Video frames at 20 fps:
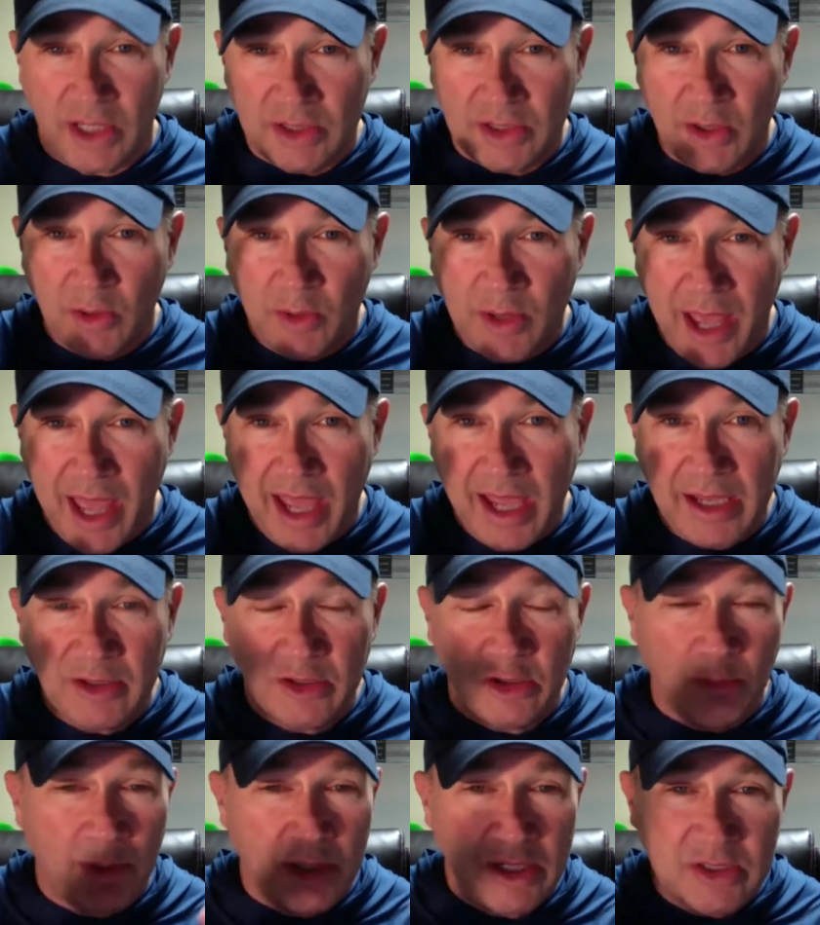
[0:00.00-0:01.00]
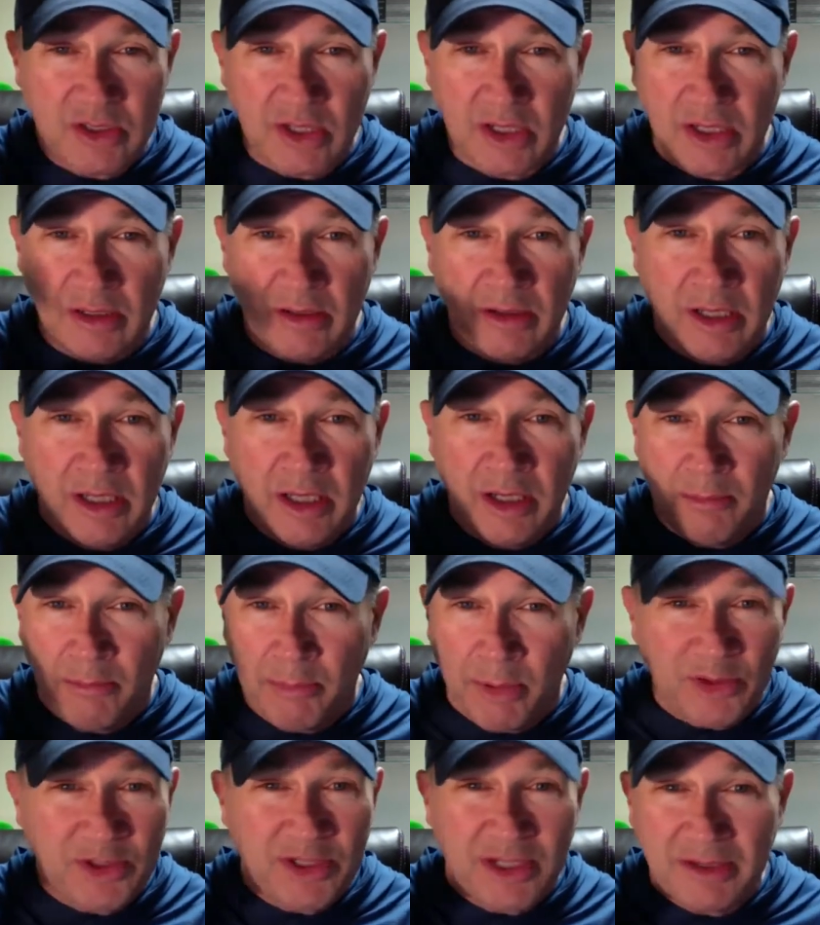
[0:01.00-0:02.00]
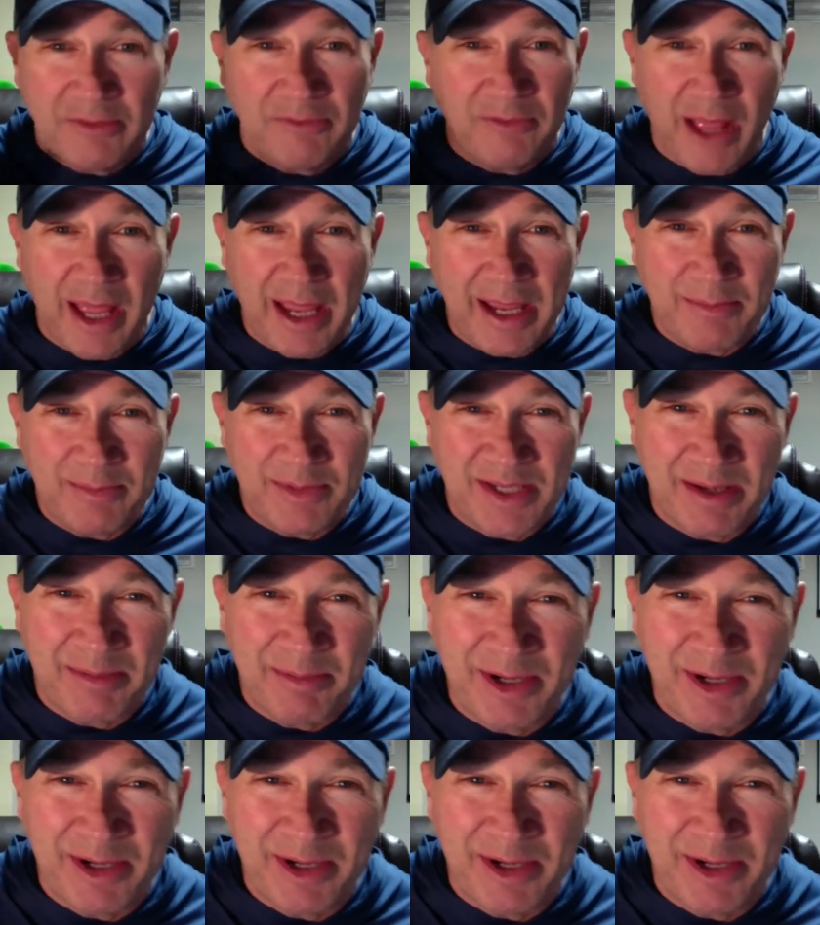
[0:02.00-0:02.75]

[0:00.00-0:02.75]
It's okay. Nobody's going to burst into flames